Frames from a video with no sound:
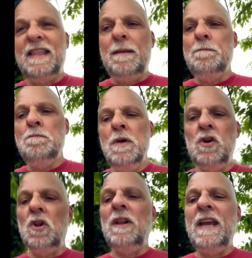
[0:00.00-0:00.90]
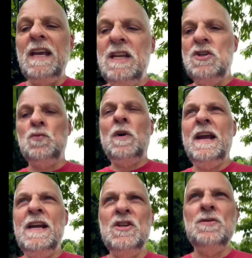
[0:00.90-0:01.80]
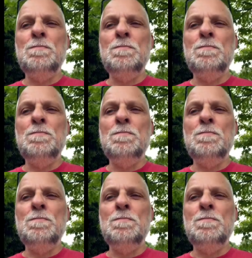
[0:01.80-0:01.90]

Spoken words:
that middle 80s range,